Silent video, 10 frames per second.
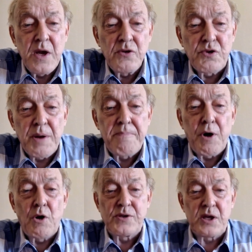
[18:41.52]

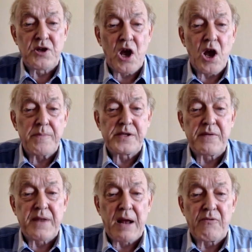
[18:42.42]
impose the terms
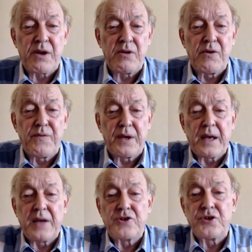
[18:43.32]
of that
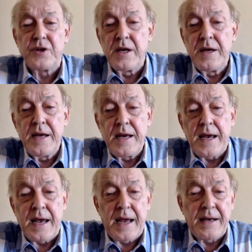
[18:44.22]
reunification
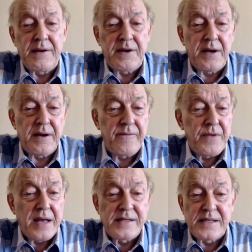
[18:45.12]

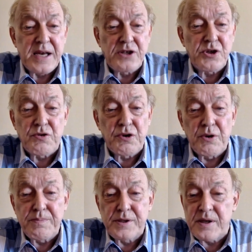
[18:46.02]
and station
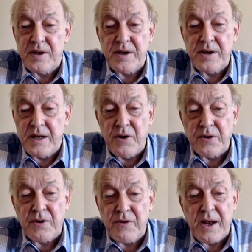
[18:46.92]
troops in
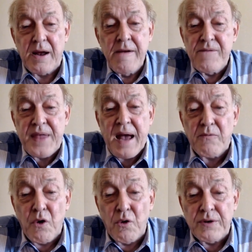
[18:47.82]
North Korea.
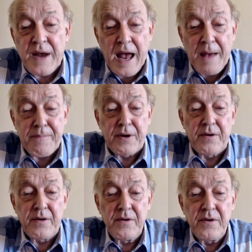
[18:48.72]
That won't happen.
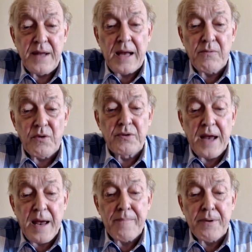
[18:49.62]
That won't
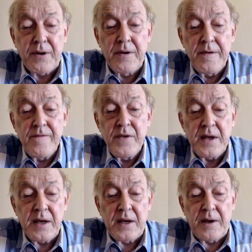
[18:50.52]
happen.
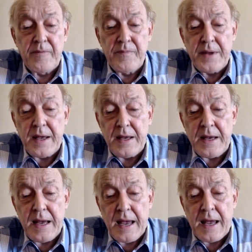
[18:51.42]

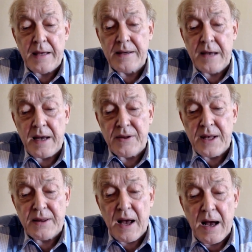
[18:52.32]
And I
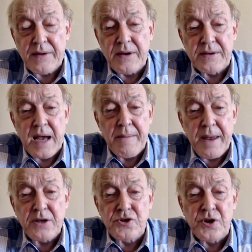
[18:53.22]
think the other
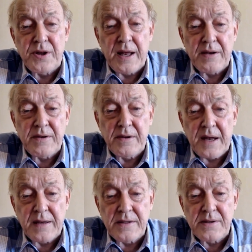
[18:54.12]
dimension
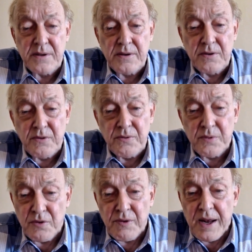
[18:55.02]
that
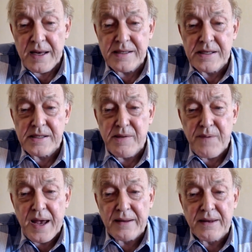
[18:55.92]
you raise is the
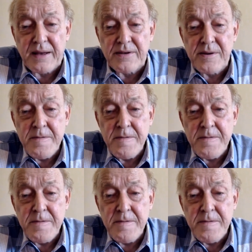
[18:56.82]
fact that,